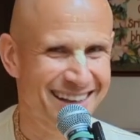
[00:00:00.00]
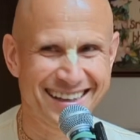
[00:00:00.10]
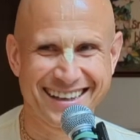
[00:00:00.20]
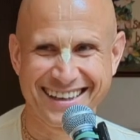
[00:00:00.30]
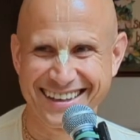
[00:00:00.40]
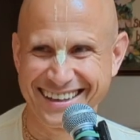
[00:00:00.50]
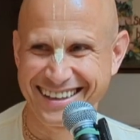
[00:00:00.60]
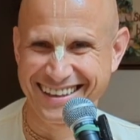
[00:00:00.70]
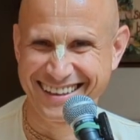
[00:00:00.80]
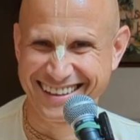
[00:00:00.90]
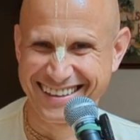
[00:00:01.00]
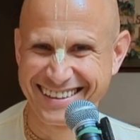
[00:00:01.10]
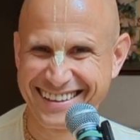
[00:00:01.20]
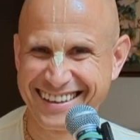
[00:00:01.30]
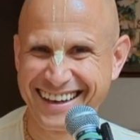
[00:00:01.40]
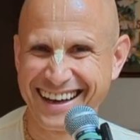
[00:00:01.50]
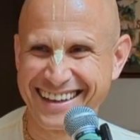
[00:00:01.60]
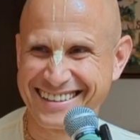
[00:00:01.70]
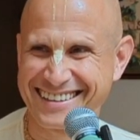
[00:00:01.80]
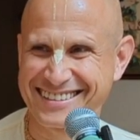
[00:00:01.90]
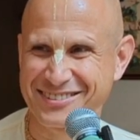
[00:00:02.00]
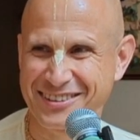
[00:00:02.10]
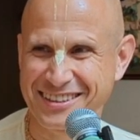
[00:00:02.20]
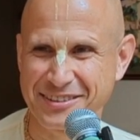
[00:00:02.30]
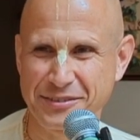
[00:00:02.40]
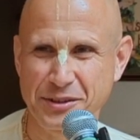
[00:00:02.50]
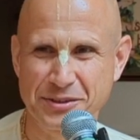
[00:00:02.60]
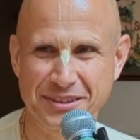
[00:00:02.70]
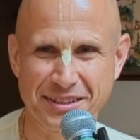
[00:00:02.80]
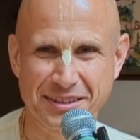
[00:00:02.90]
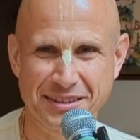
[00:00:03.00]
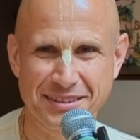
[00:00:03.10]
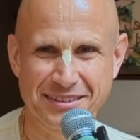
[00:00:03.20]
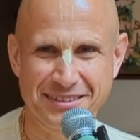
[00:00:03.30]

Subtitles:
And there is one devotee,